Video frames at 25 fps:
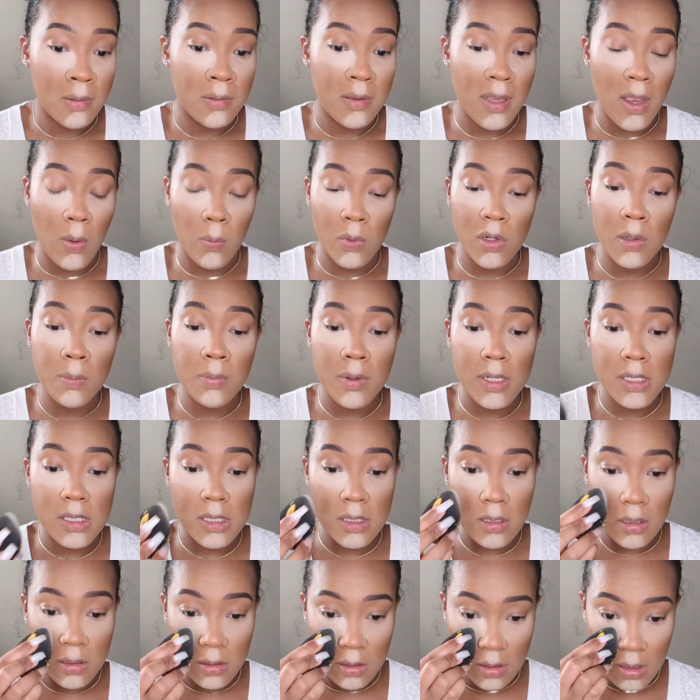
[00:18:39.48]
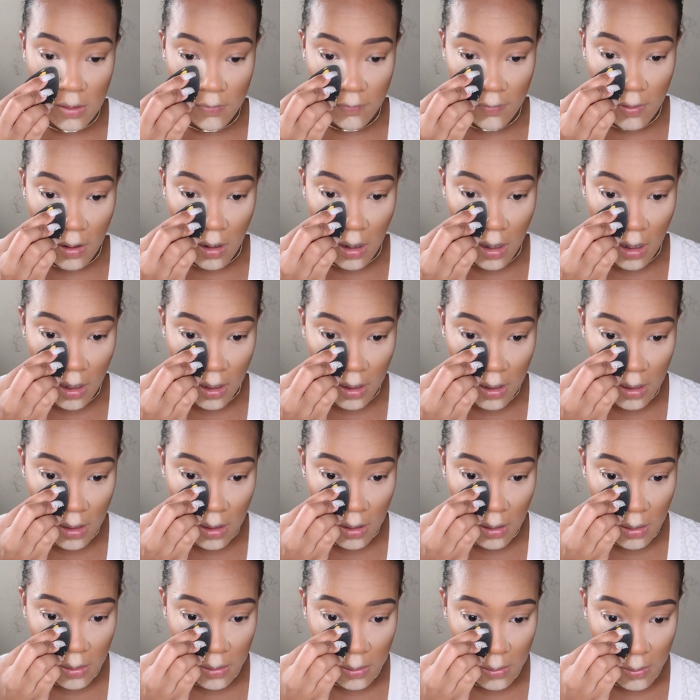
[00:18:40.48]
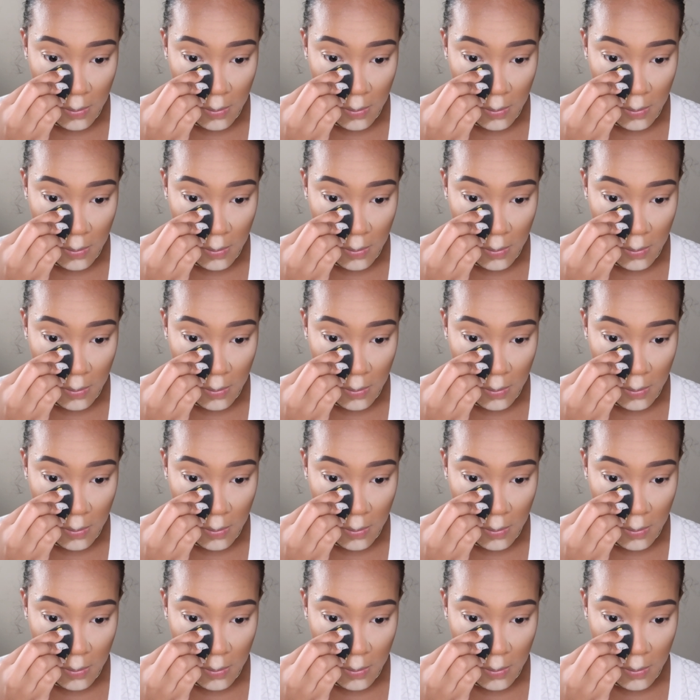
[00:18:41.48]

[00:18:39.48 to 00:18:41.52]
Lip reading: Now when you're pressing it underneath your eye,